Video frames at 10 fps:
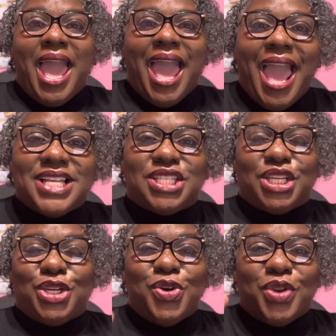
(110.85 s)

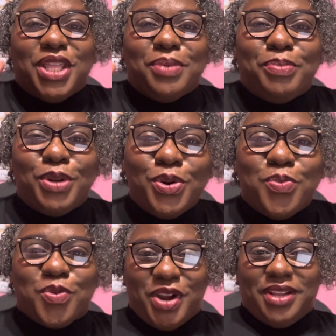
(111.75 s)
executing the
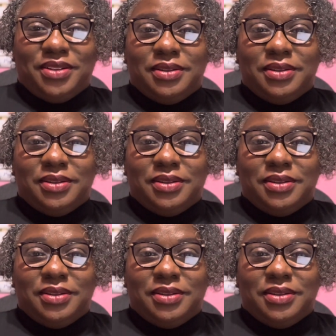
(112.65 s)
blueprint.